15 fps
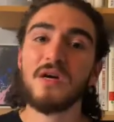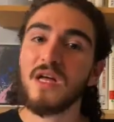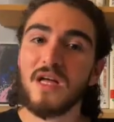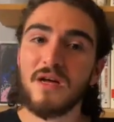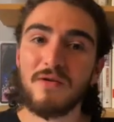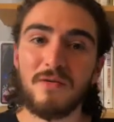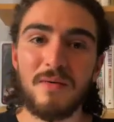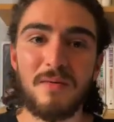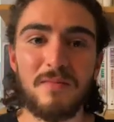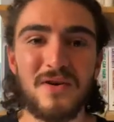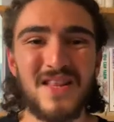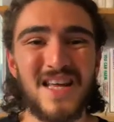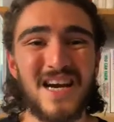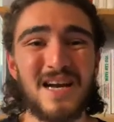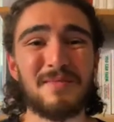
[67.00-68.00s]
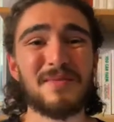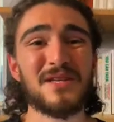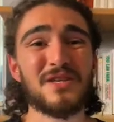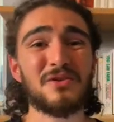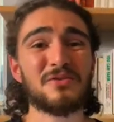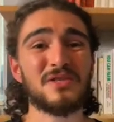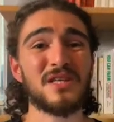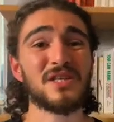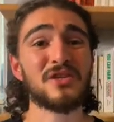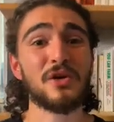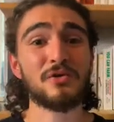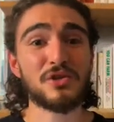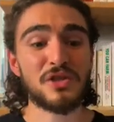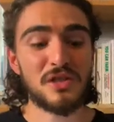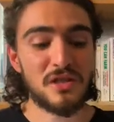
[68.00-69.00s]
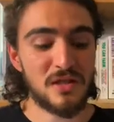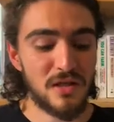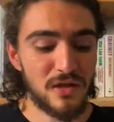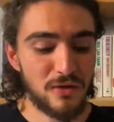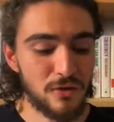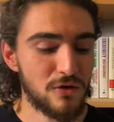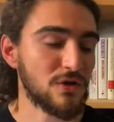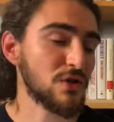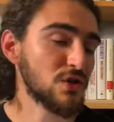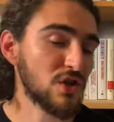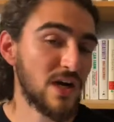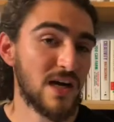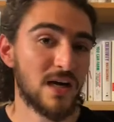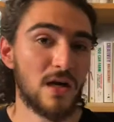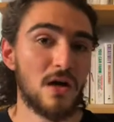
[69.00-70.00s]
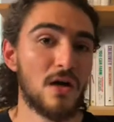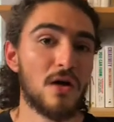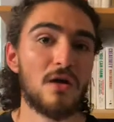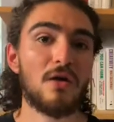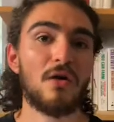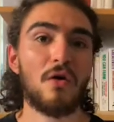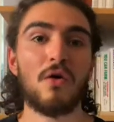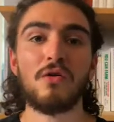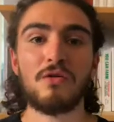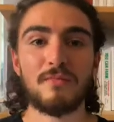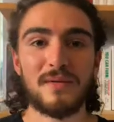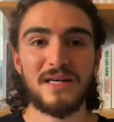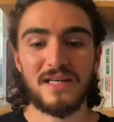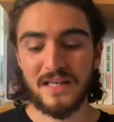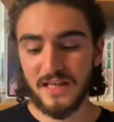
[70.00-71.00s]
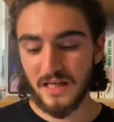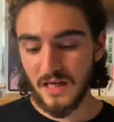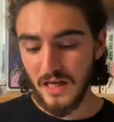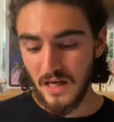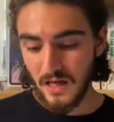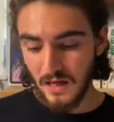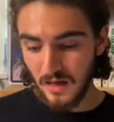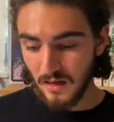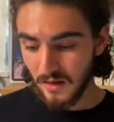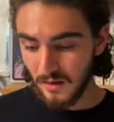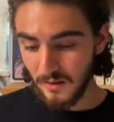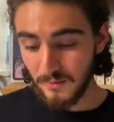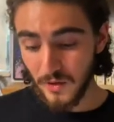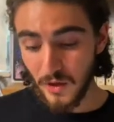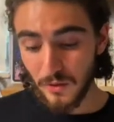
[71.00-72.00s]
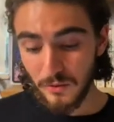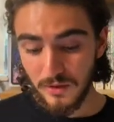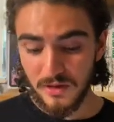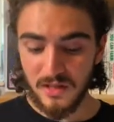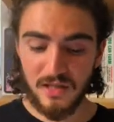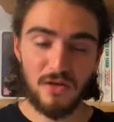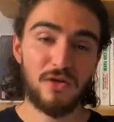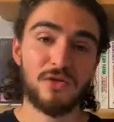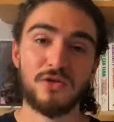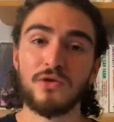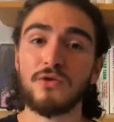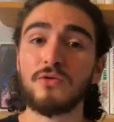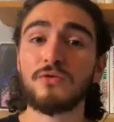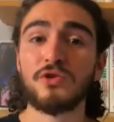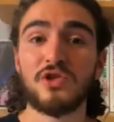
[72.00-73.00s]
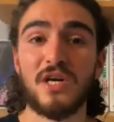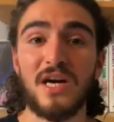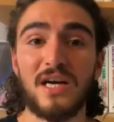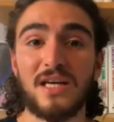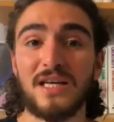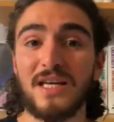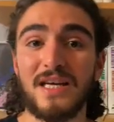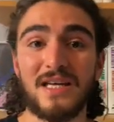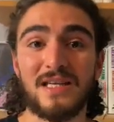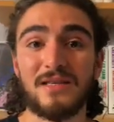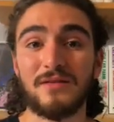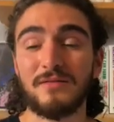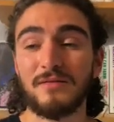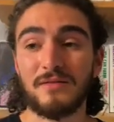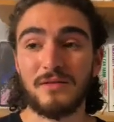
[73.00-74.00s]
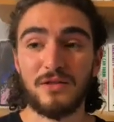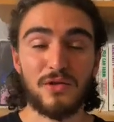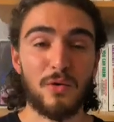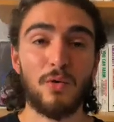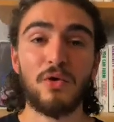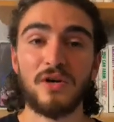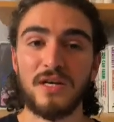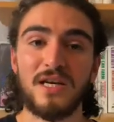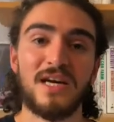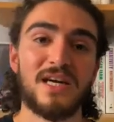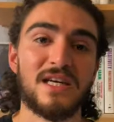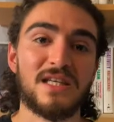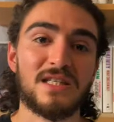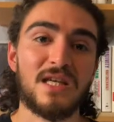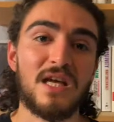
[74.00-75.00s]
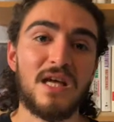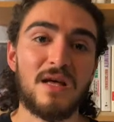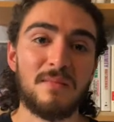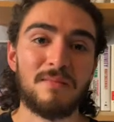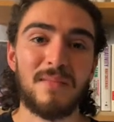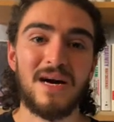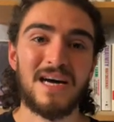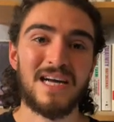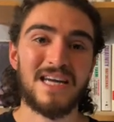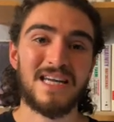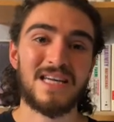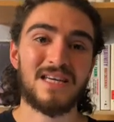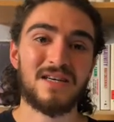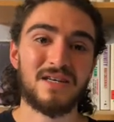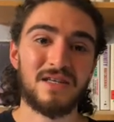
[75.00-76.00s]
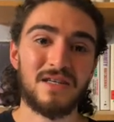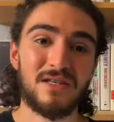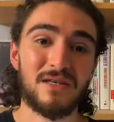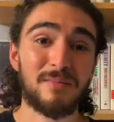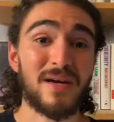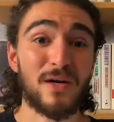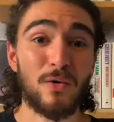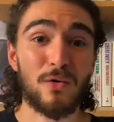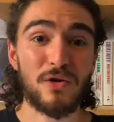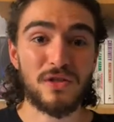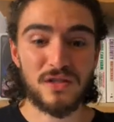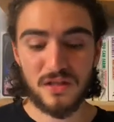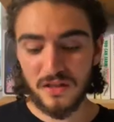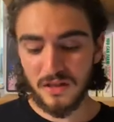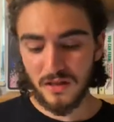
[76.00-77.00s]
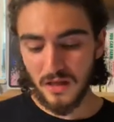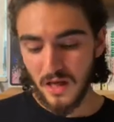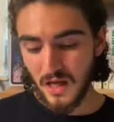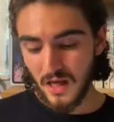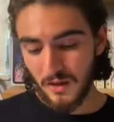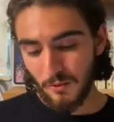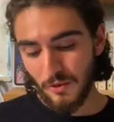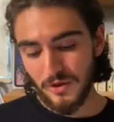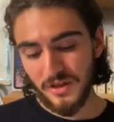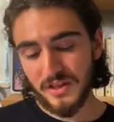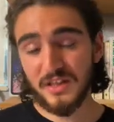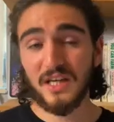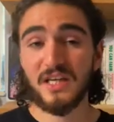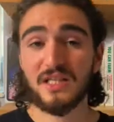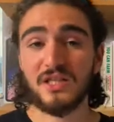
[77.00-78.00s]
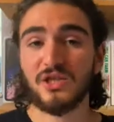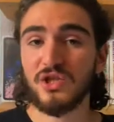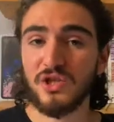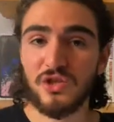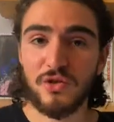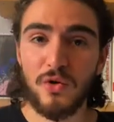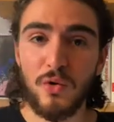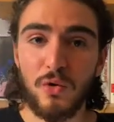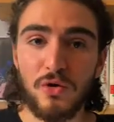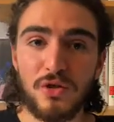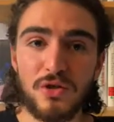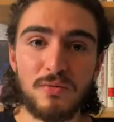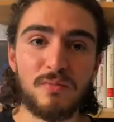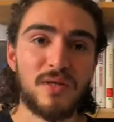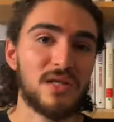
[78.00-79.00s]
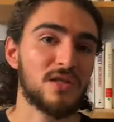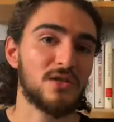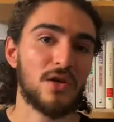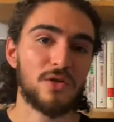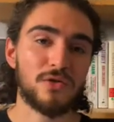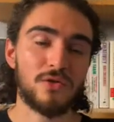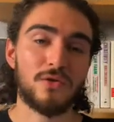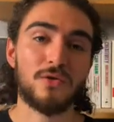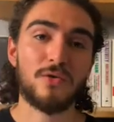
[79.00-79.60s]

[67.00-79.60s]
Remember that I've been using Notion in order to track all my notes, and also track and organize my my courses. Well, in this case it's just course, but it's also